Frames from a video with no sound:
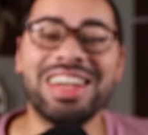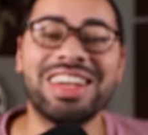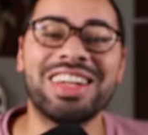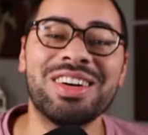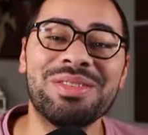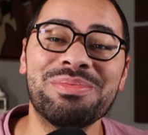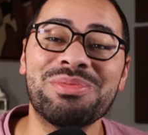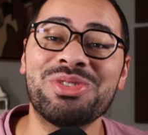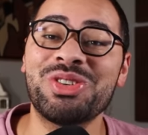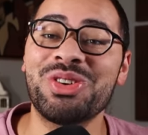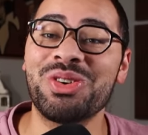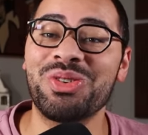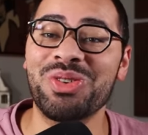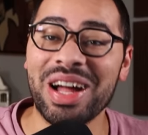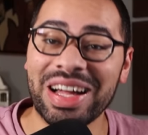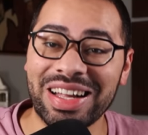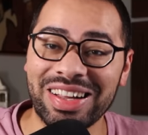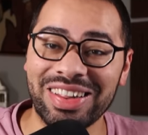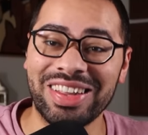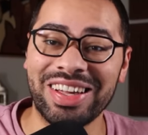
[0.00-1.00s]
it comes
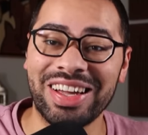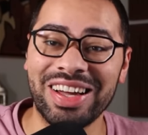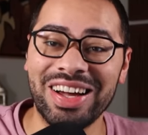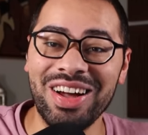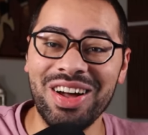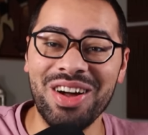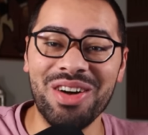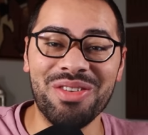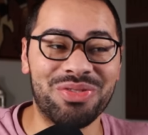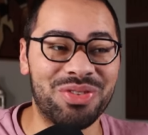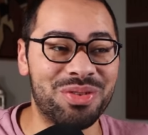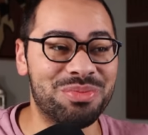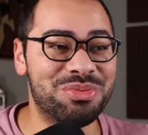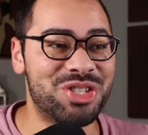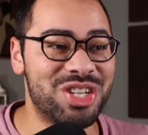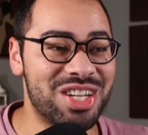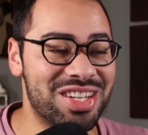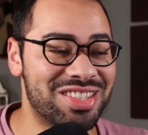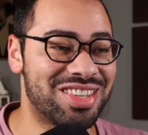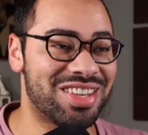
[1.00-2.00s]
directly
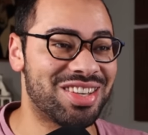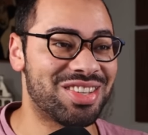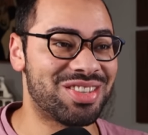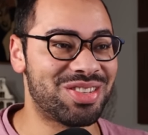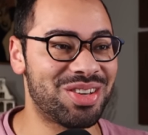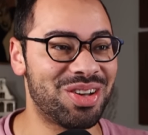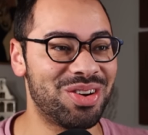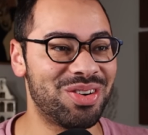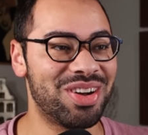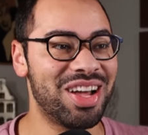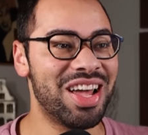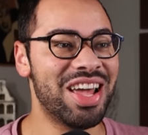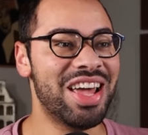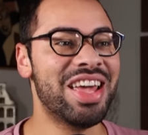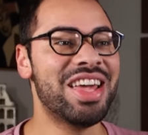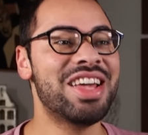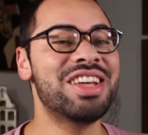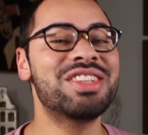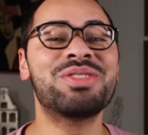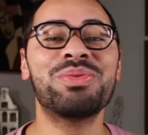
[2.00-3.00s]
from Jesus. So
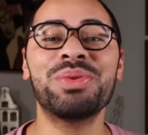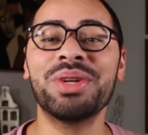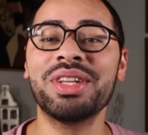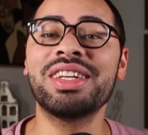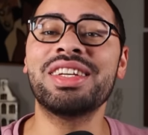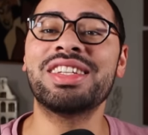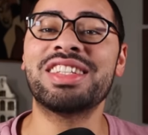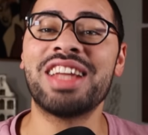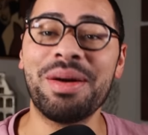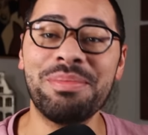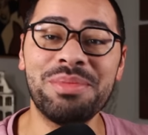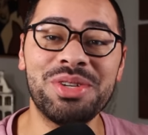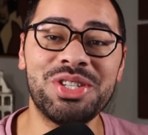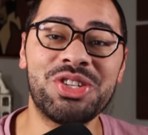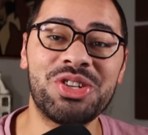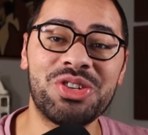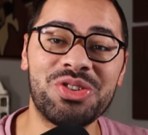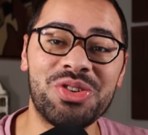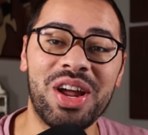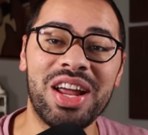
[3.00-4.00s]
he's really
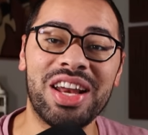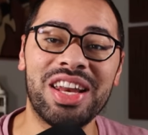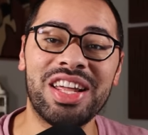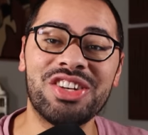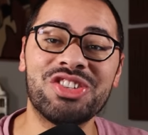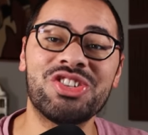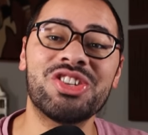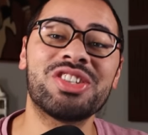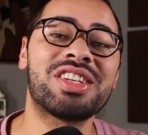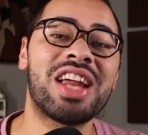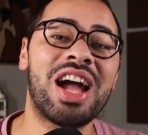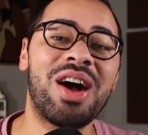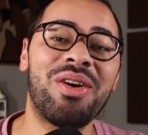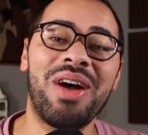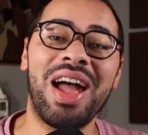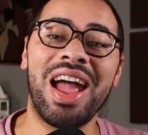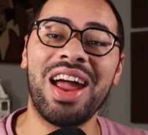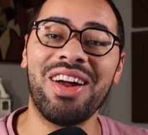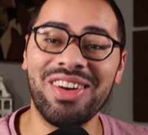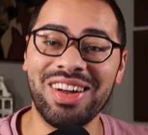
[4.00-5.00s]
demonstrating just
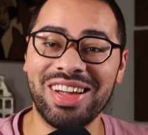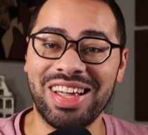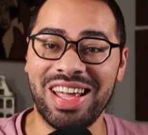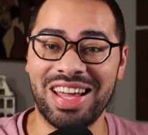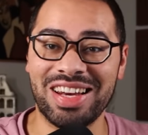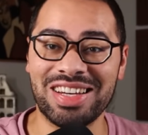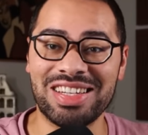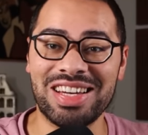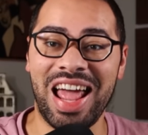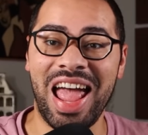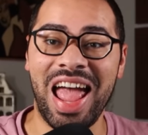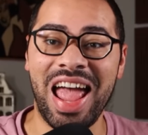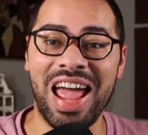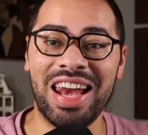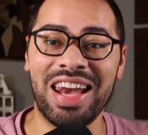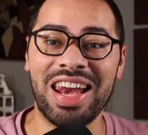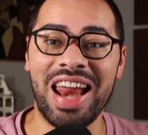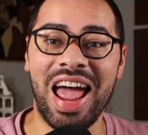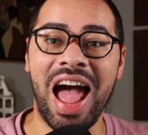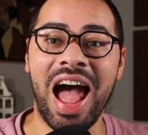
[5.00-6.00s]
how arrogant
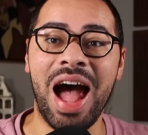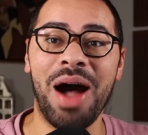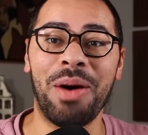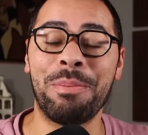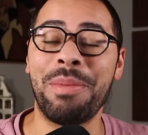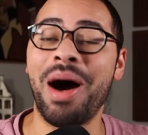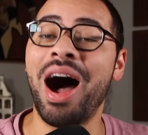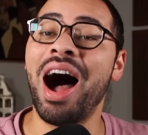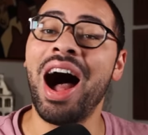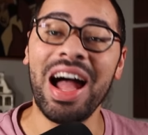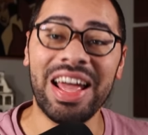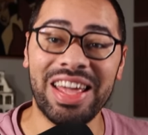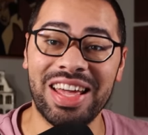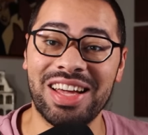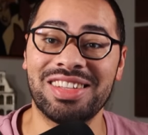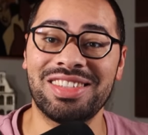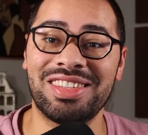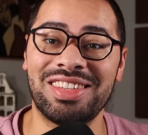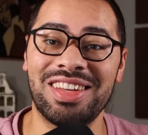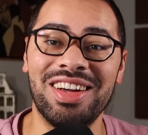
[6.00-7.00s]
and how
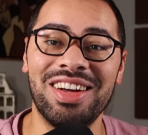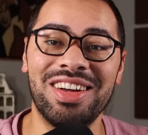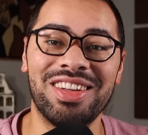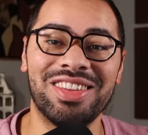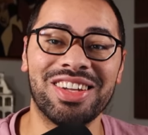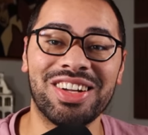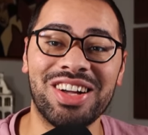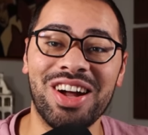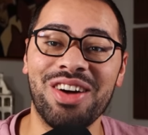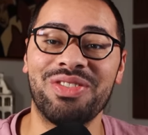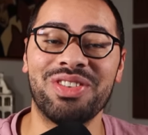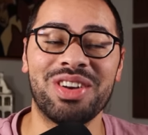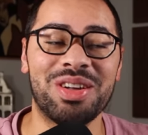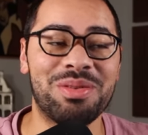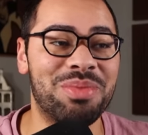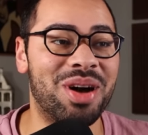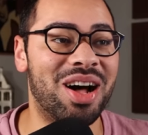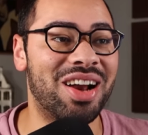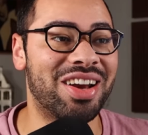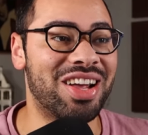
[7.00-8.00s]
pious the
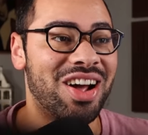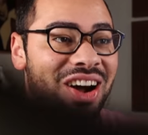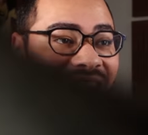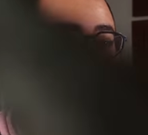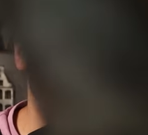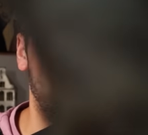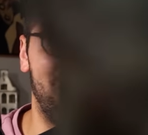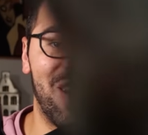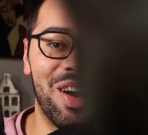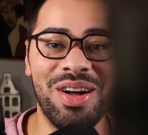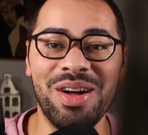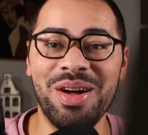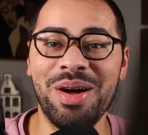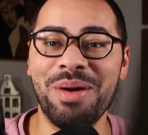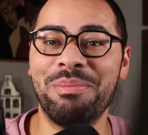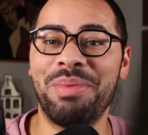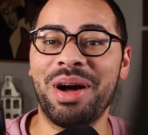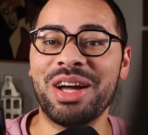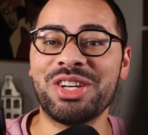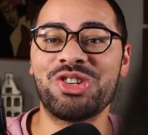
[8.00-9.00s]
governing body are
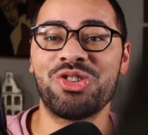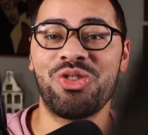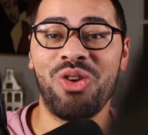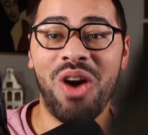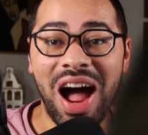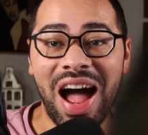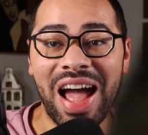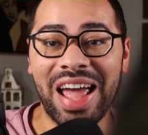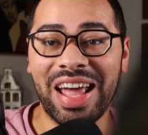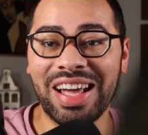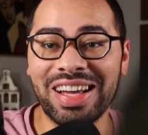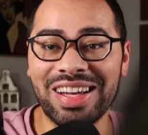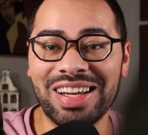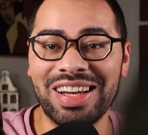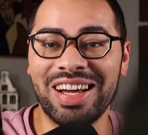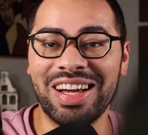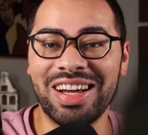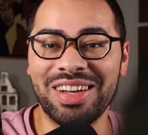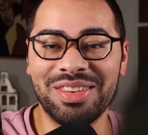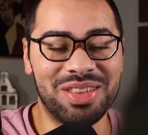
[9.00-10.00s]
by trying
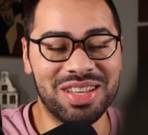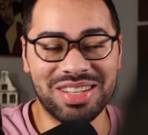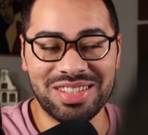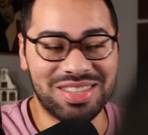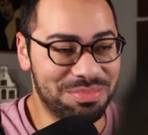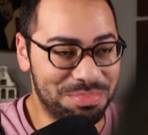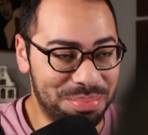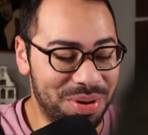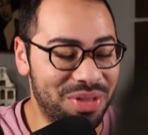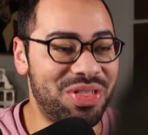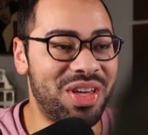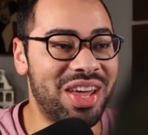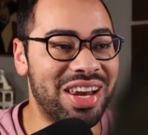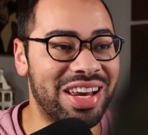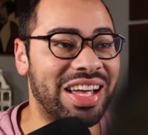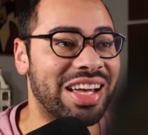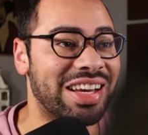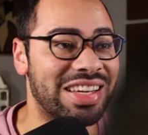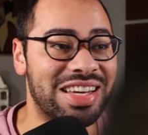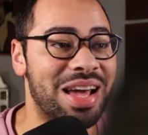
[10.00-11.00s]
this
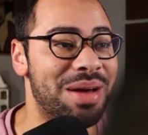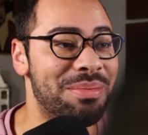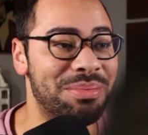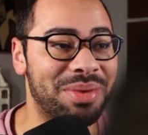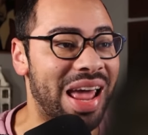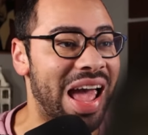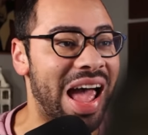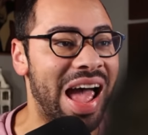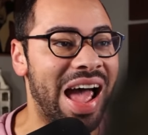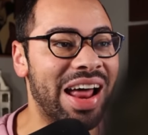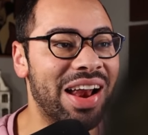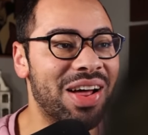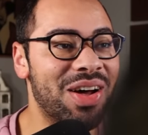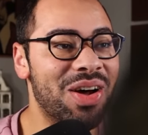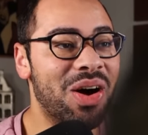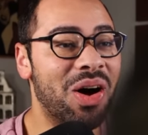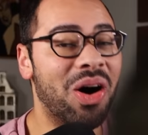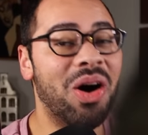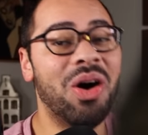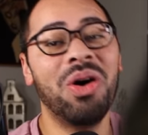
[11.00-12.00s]
pathetic attempt at,
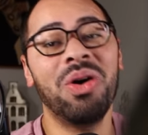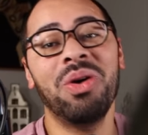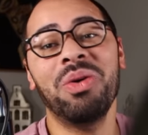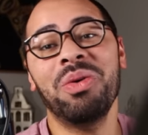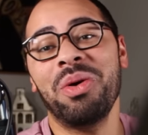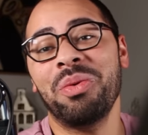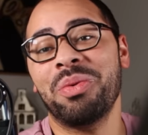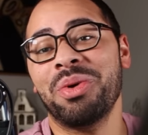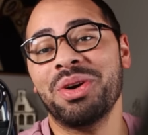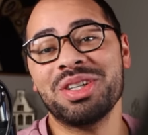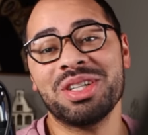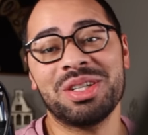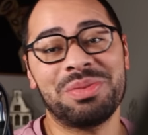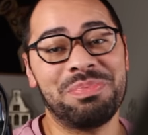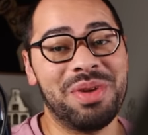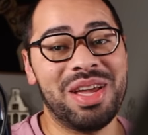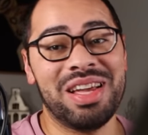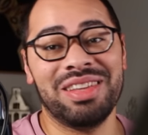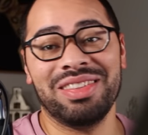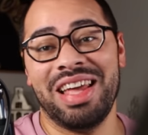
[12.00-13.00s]
oh, well, we're
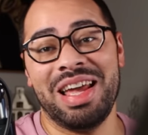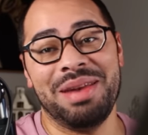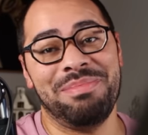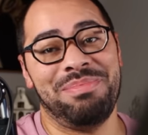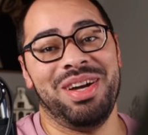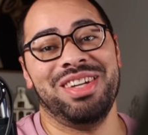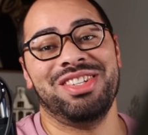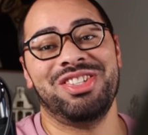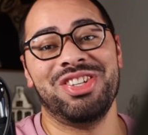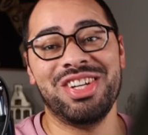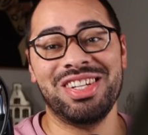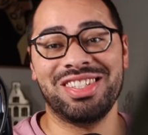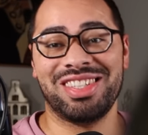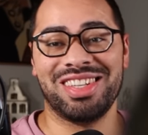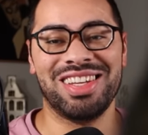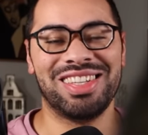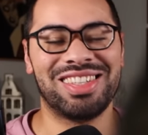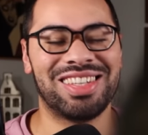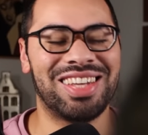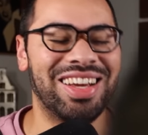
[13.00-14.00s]
just being led by
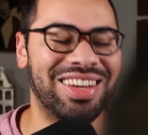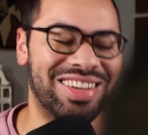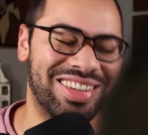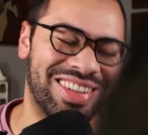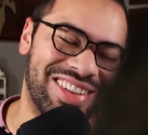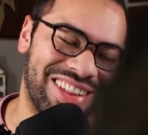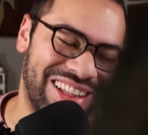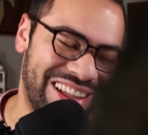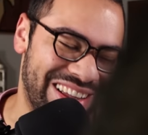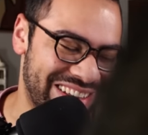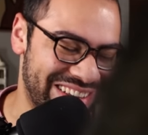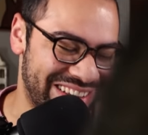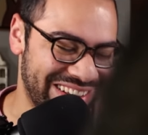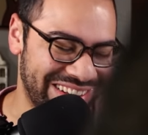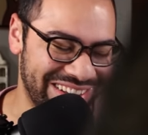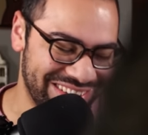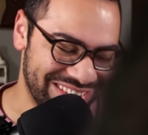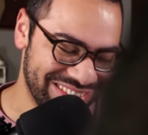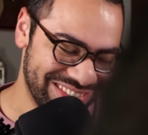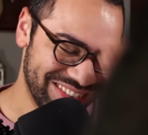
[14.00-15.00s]
Jesus.
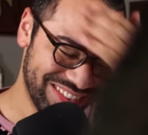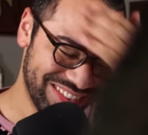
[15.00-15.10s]
Like,